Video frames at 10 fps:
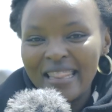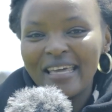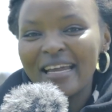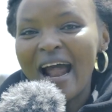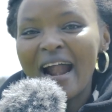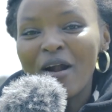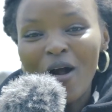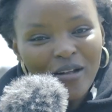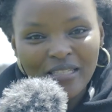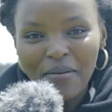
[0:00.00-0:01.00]
They are
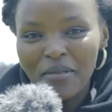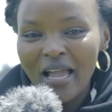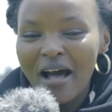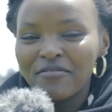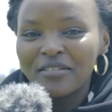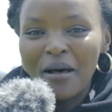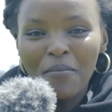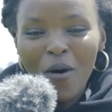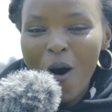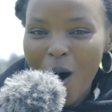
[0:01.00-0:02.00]
awesome. They have
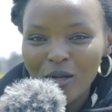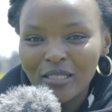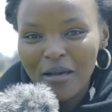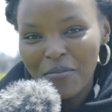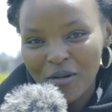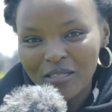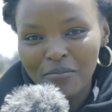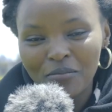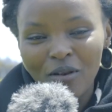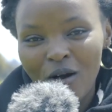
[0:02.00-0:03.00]
some
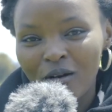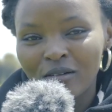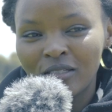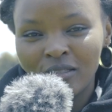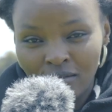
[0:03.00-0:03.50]
awesome long